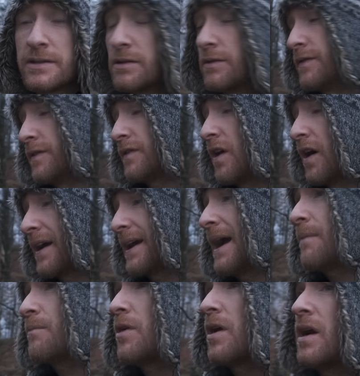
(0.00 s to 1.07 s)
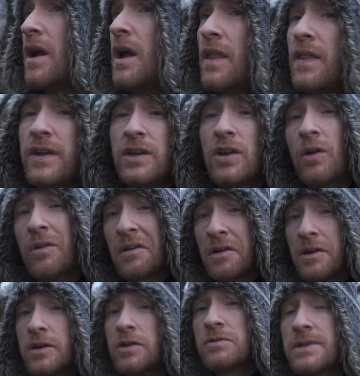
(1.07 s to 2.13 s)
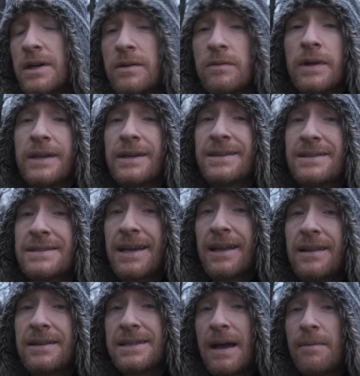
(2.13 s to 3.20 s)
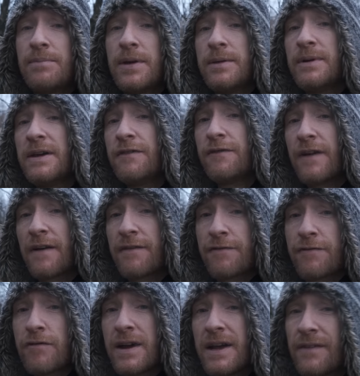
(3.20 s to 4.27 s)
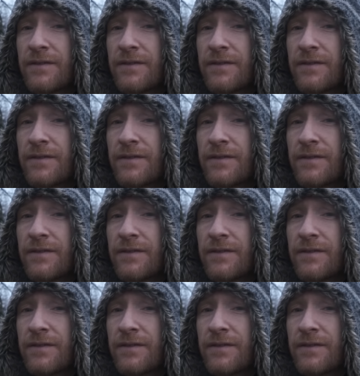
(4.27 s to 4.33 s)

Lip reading: So if you've got a camera that you're no longer using, well, you can sell it to MPB for free.